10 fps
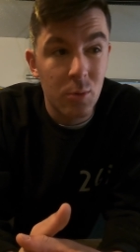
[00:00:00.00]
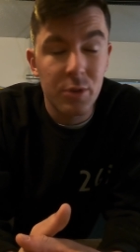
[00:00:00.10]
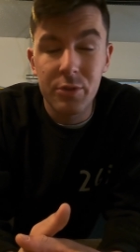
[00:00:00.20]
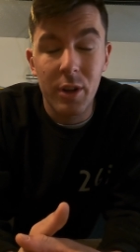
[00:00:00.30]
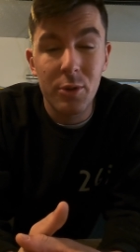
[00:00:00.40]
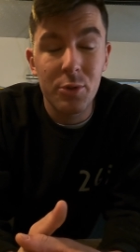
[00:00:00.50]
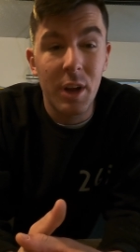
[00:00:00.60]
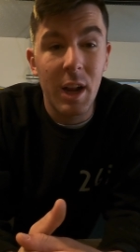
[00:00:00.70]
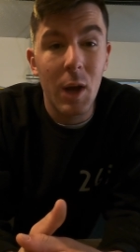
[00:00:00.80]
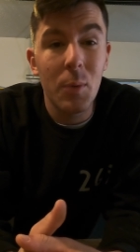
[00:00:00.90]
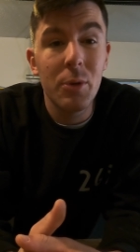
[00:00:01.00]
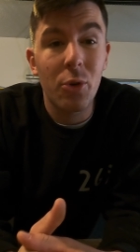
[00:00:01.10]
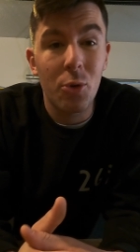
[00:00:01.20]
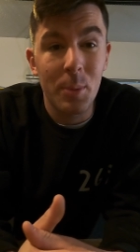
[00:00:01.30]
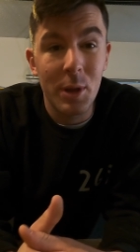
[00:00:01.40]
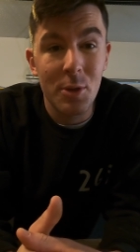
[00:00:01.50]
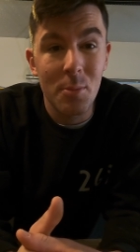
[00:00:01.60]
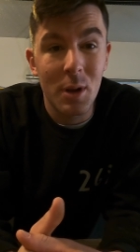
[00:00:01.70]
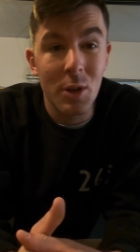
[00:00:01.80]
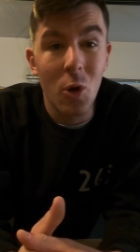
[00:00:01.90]
which is to understand how we started making
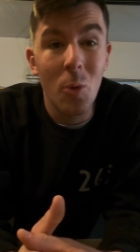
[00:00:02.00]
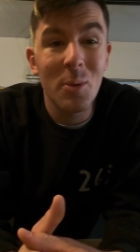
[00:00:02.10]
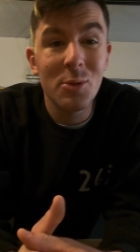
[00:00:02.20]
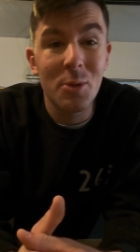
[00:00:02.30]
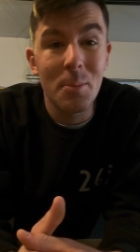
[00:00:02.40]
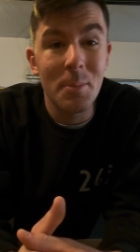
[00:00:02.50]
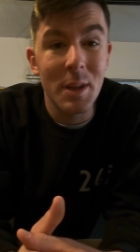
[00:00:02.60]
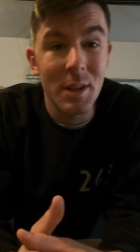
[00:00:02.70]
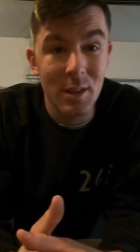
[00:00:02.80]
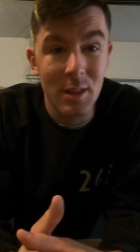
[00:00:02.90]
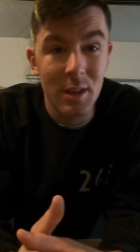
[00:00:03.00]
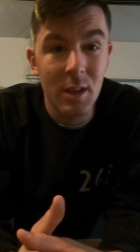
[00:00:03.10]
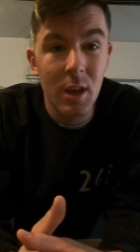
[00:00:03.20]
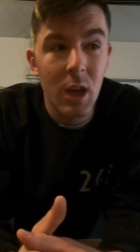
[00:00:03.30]
money almost immediately.